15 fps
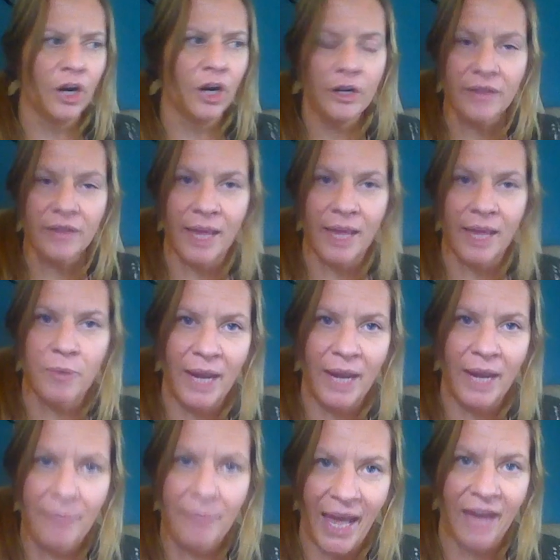hurt them
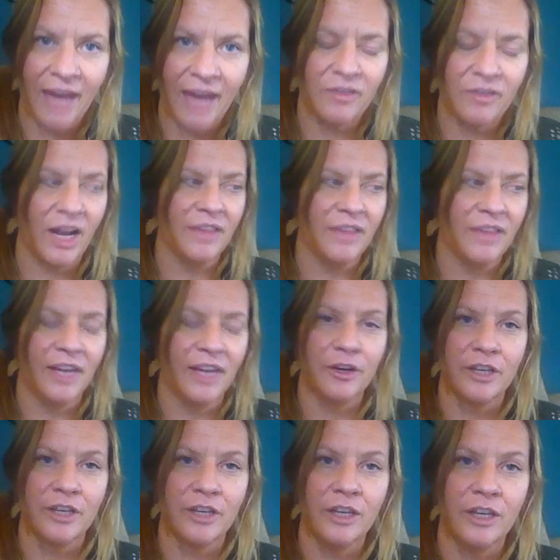right back for how they
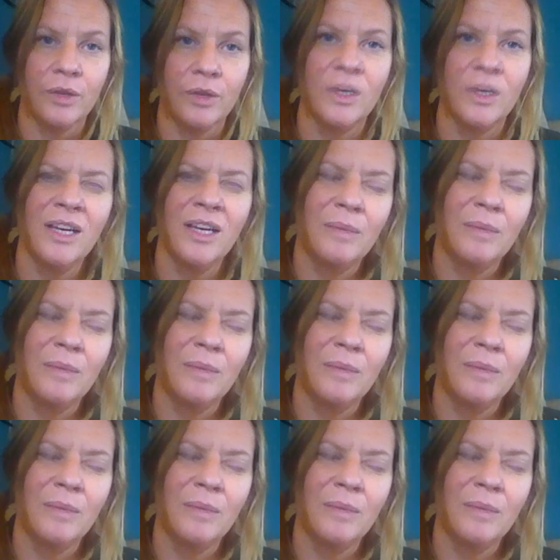hurt you,